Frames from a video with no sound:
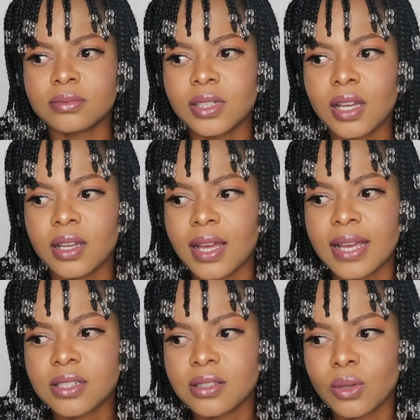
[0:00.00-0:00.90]
I
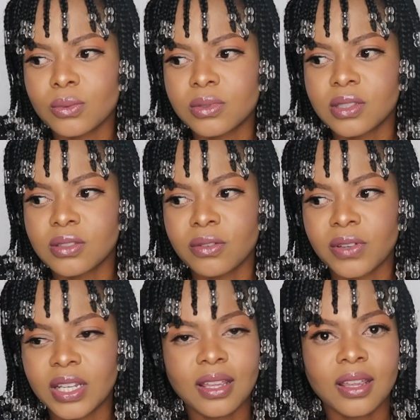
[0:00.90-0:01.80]
just don't deserve
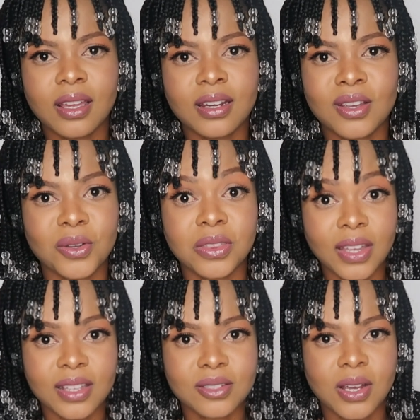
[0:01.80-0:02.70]
any good
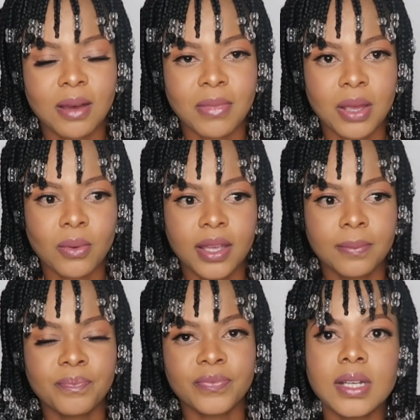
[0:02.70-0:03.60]
thing to come my way.